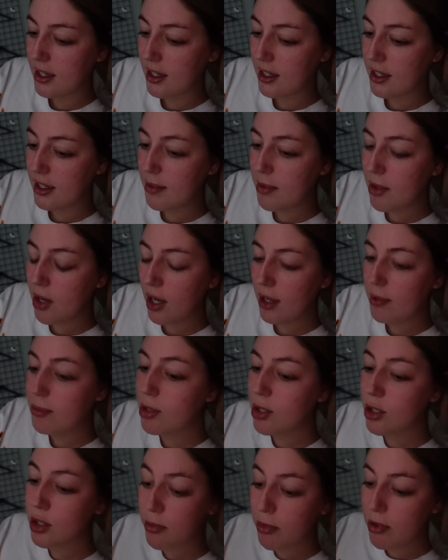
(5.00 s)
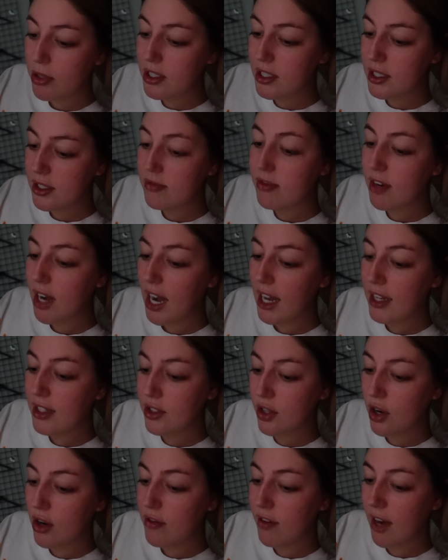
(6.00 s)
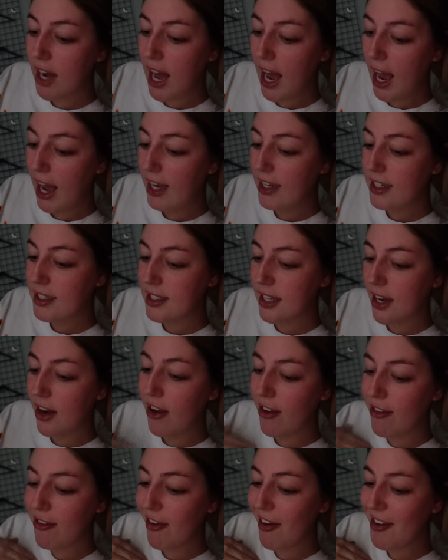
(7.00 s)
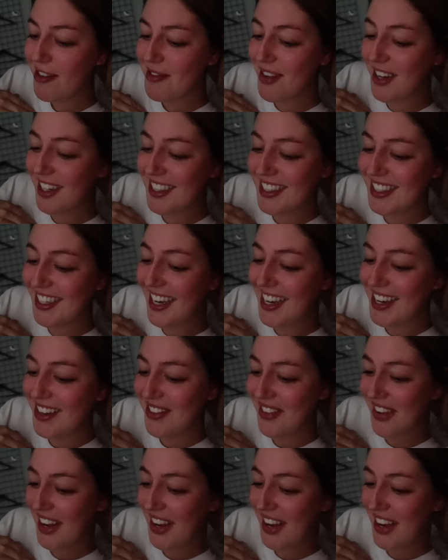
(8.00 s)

Yeah, but like, because your body's relaxed, and I fart in my sleep